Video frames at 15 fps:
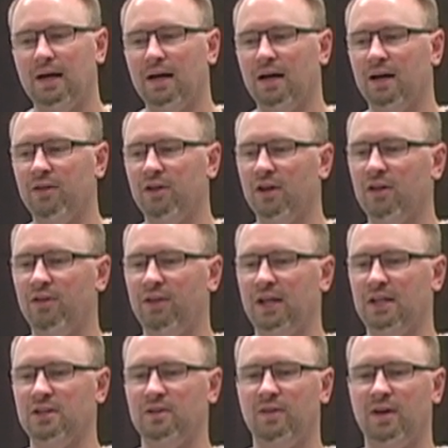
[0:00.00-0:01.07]
The other thing
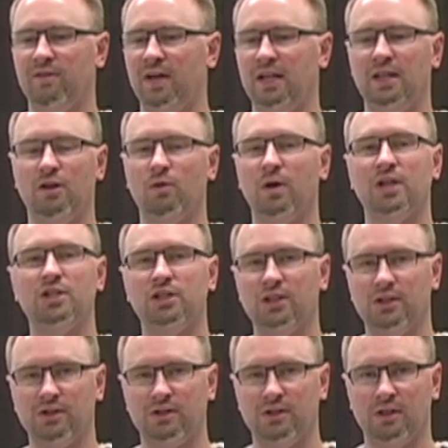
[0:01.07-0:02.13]
is if you have any
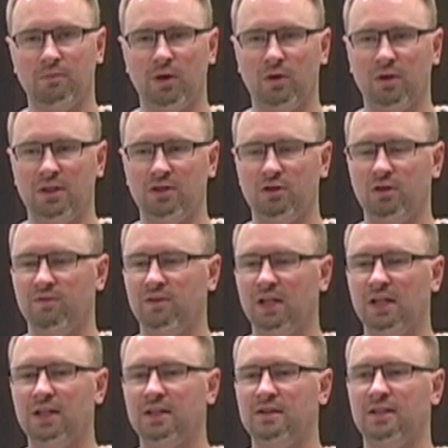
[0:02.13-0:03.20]
questions about it, so you've
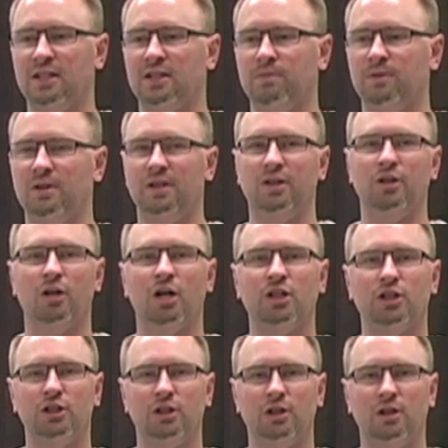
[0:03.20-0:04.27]
done an assessment and you're not
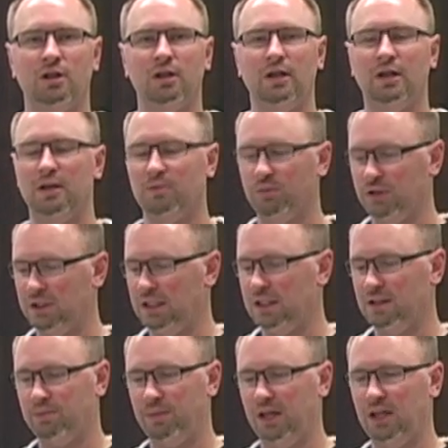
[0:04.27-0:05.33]
sure,
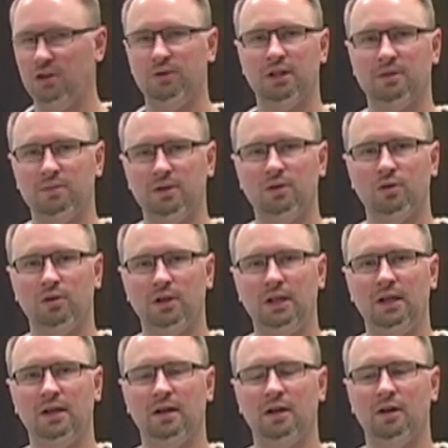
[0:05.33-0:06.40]
please page
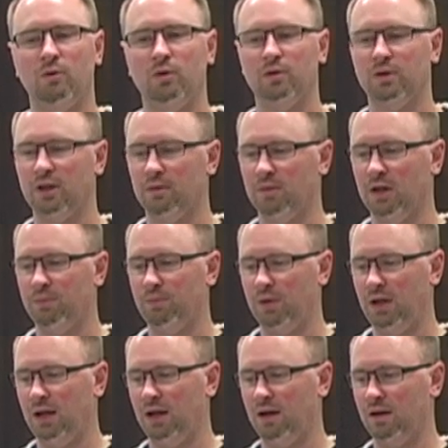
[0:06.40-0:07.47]
respiratory. We will come up
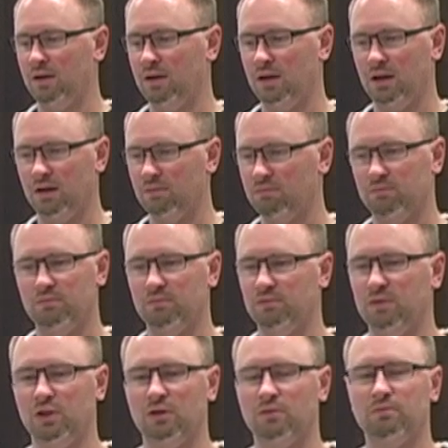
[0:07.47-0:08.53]
and
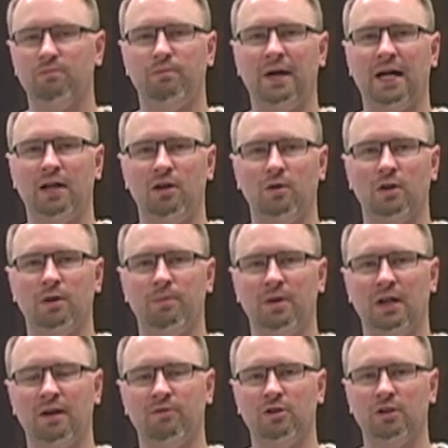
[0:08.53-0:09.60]
back you up and
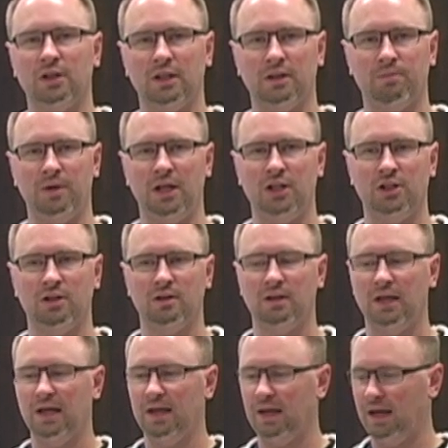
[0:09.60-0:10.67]
have a look at the patient
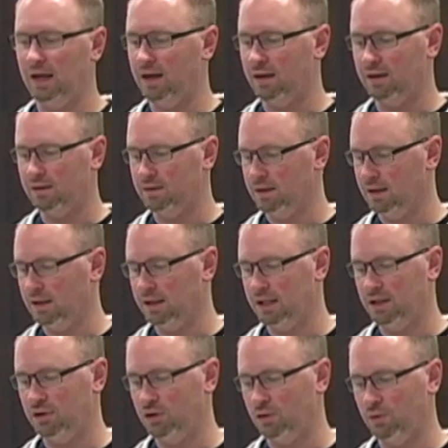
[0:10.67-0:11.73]
and let
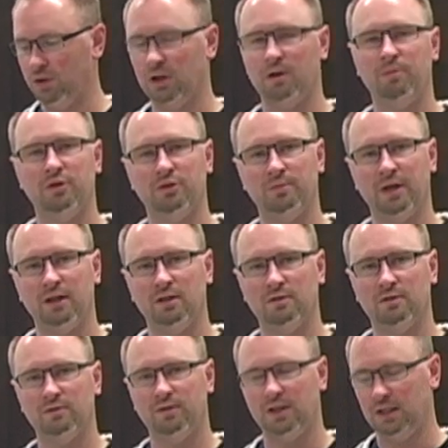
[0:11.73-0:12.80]
you know what our perspective
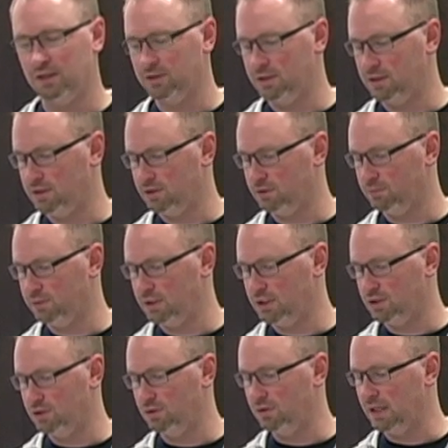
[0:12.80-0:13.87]
of things is. So please
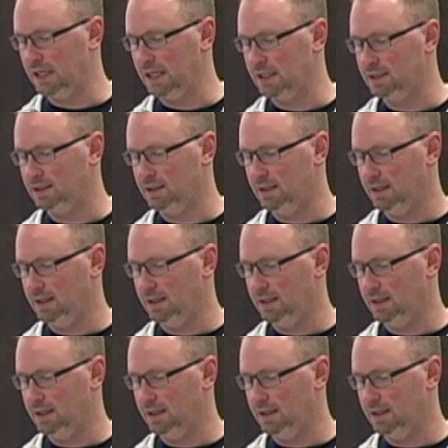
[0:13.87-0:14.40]
do that.